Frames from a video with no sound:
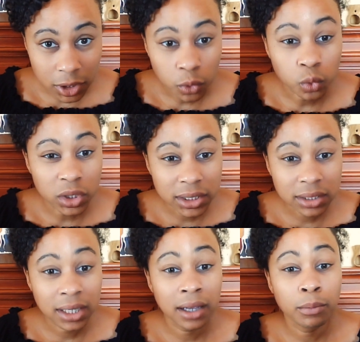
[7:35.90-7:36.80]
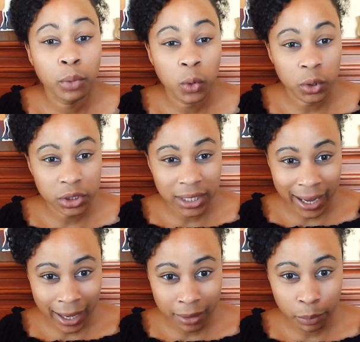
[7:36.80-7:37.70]
Rich Dad, Poor
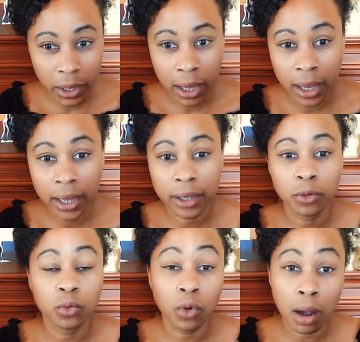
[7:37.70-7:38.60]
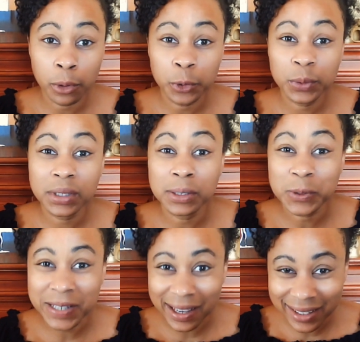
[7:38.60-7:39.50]
Dad by Robert
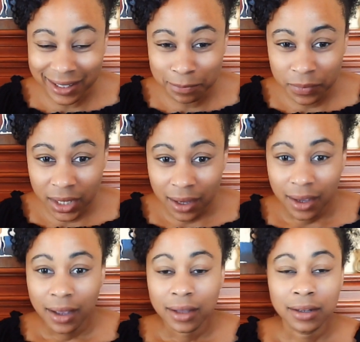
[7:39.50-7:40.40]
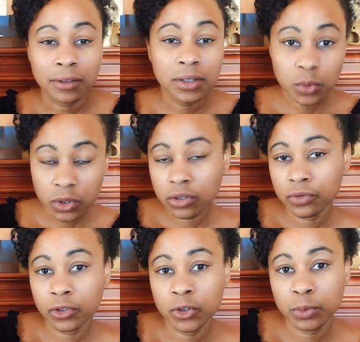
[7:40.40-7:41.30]
Kiyosaki. Now this was the
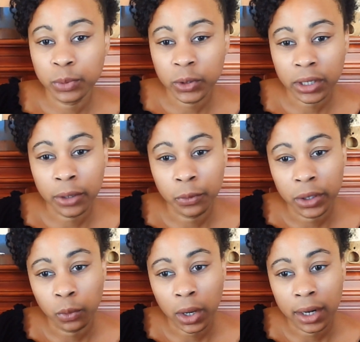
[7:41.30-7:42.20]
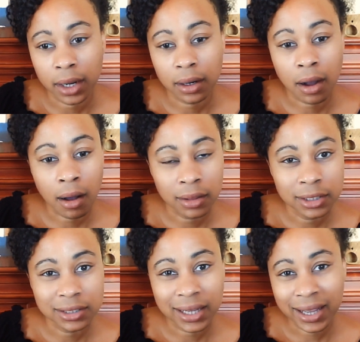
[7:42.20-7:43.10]
first book I read right out of
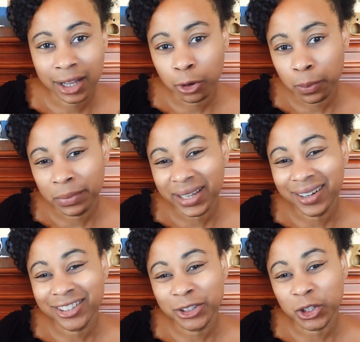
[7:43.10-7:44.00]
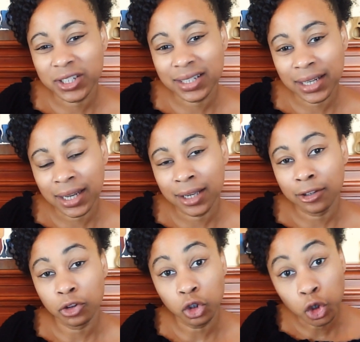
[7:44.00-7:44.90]
college that helped me understand
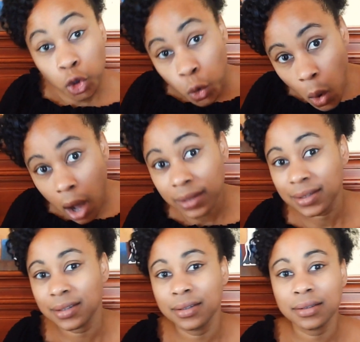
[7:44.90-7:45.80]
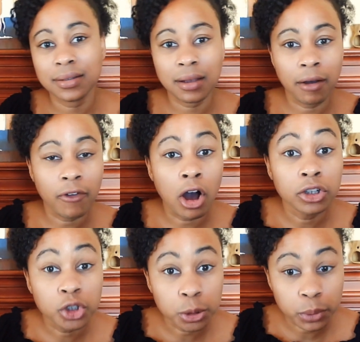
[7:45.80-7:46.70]
the nuances of
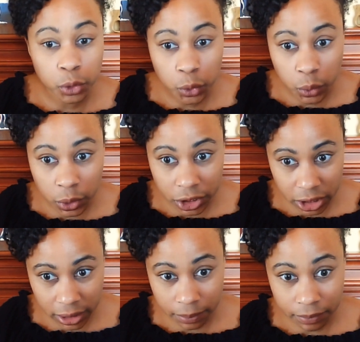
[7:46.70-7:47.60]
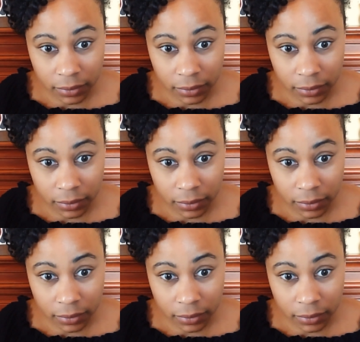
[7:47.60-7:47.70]
entrepreneurship.